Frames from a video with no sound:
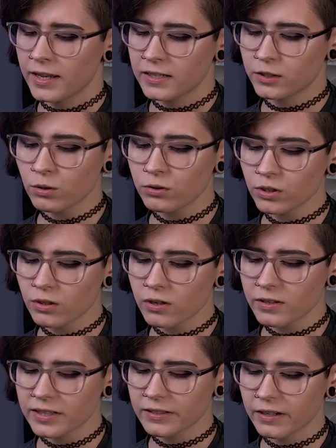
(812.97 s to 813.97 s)
It's also
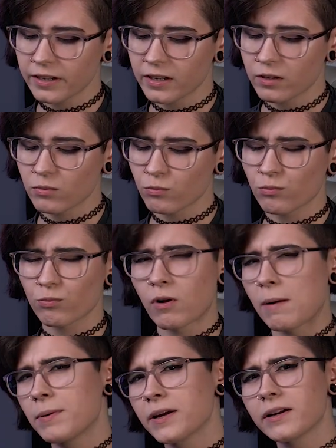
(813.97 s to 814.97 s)
got this like
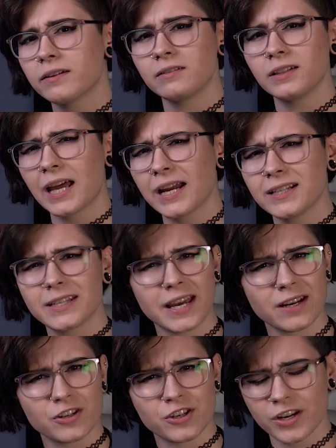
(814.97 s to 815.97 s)
rubber-like
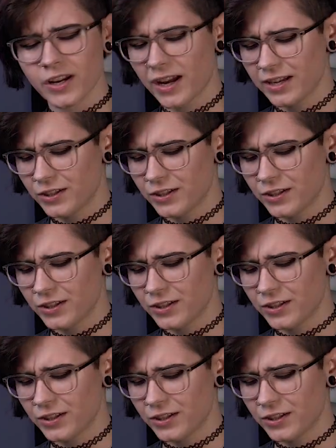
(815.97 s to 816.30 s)
texture. I